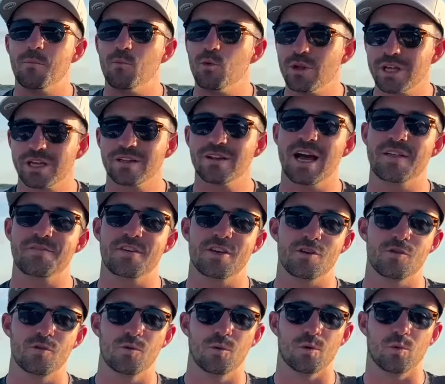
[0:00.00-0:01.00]
I'm really glad
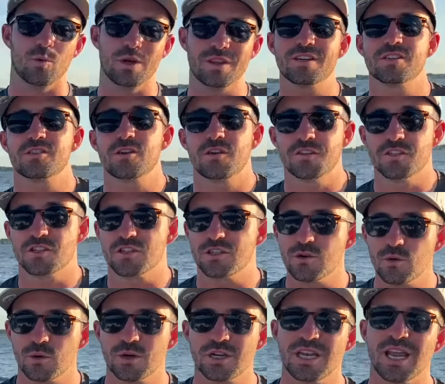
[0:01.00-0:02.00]
that you were with us on this
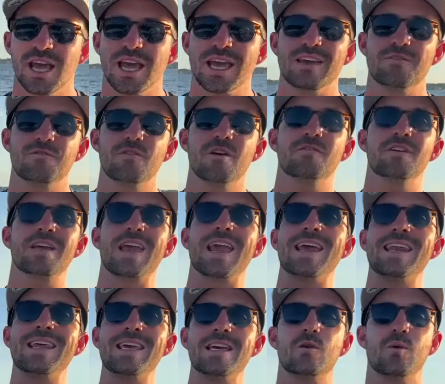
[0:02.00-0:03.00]
tour today. If you have
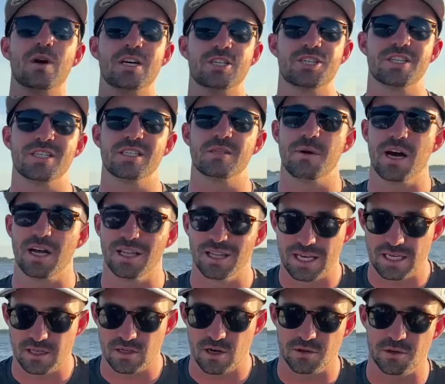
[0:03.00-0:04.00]
any questions about
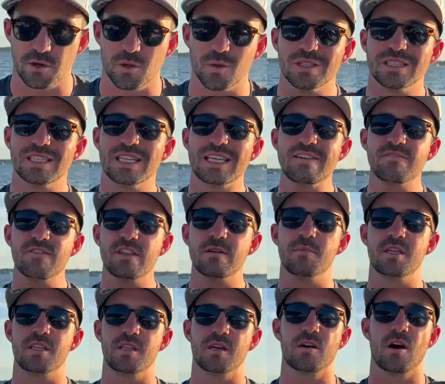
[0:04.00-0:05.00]
Lake Conroe, leave
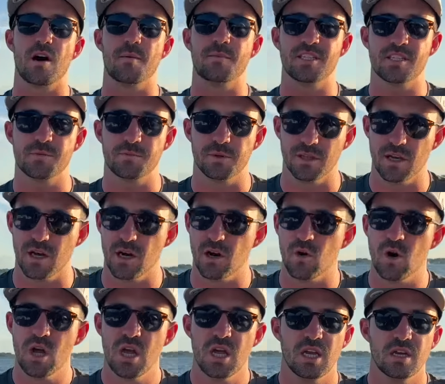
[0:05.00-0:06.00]
them in the comments
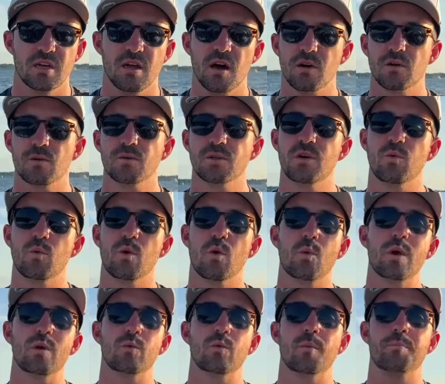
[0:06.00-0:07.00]
below. Not only
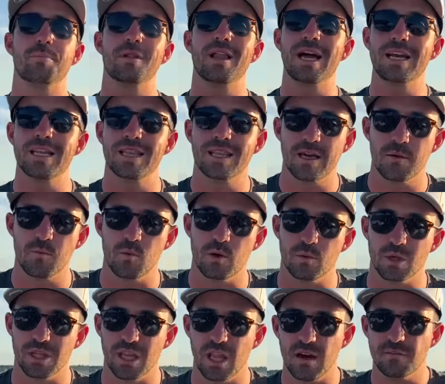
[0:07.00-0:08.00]
will we reply to them, we
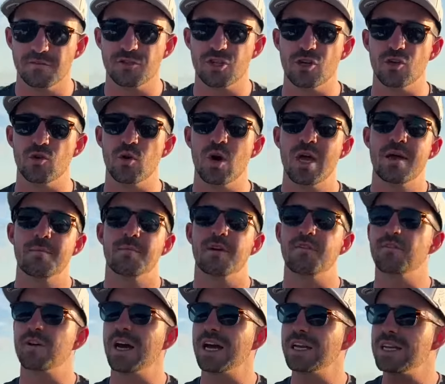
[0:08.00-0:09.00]
would love to, but
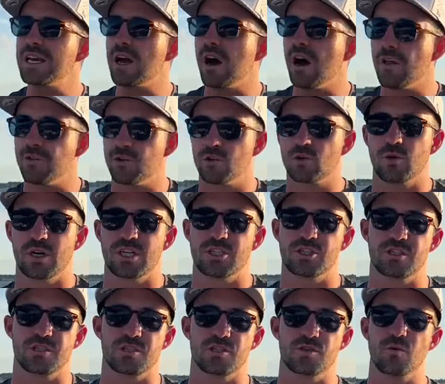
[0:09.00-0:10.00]
if you've got any other
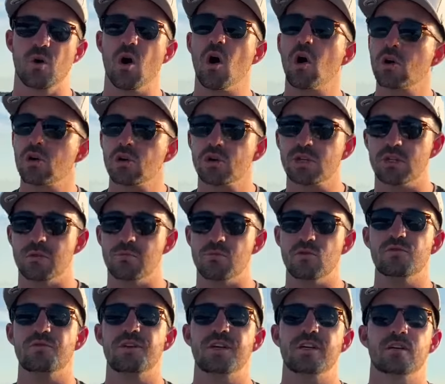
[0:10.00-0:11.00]
questions, you are looking to
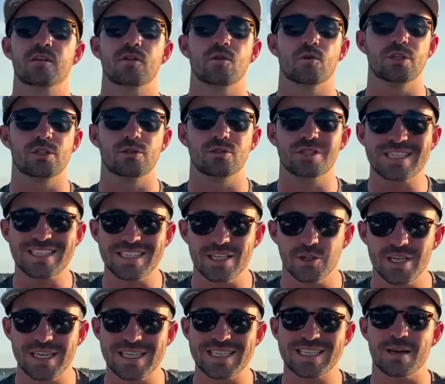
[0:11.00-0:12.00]
move here or you're
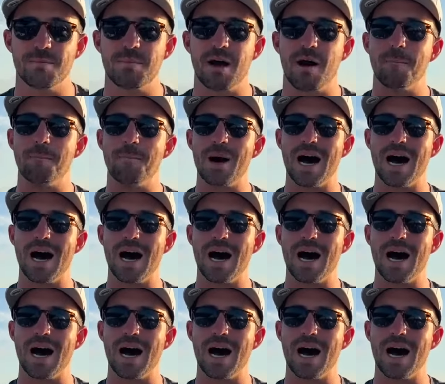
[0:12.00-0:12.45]
serious about